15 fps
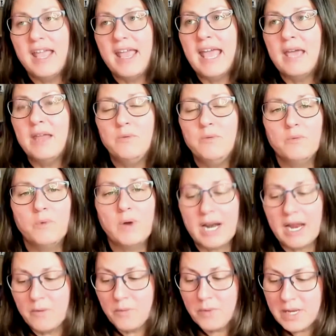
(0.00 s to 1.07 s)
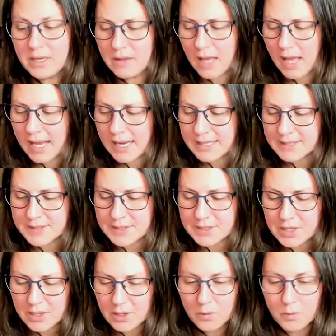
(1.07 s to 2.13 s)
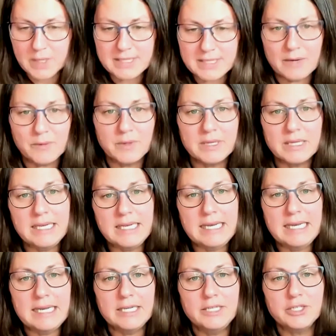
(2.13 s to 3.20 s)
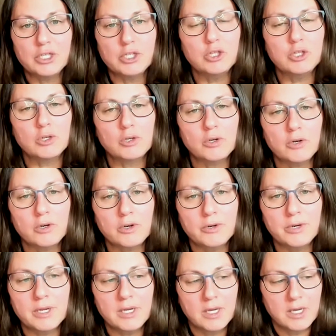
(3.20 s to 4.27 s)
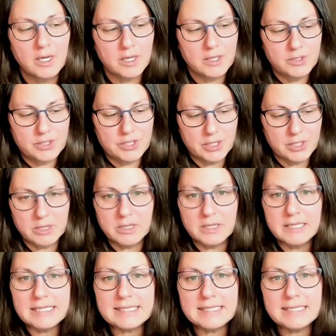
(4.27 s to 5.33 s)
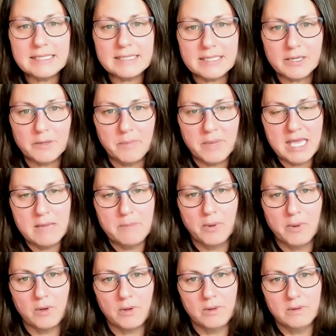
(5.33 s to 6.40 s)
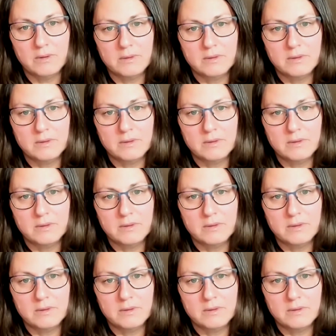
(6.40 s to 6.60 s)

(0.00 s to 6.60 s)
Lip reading: And what I realized was I really needed to learn to listen to people